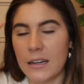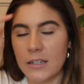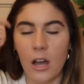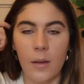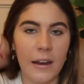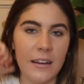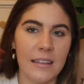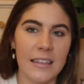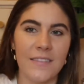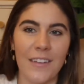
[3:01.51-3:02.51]
to talk about it
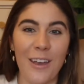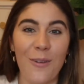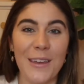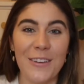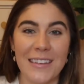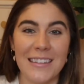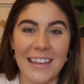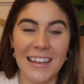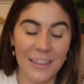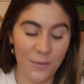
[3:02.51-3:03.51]
in this video, but you can
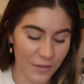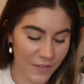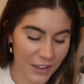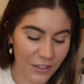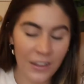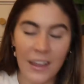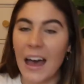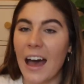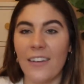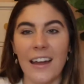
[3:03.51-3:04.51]
see it in the reveal.
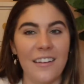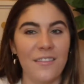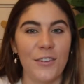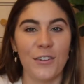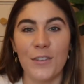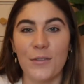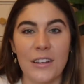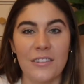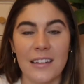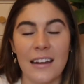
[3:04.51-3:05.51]
I've had it for a few
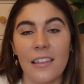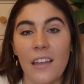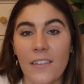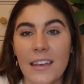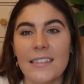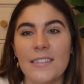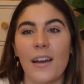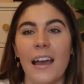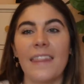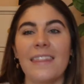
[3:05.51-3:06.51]
years and I love it. So
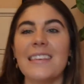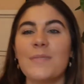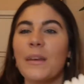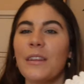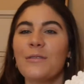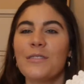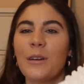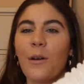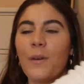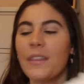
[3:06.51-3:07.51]
I got these pillows to
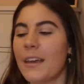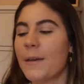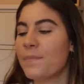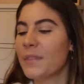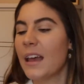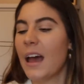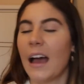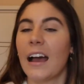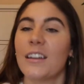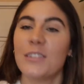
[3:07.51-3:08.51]
go with it.
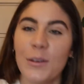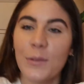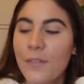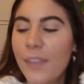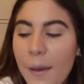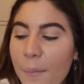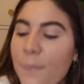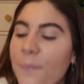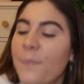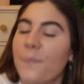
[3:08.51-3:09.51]
I got 2 of them,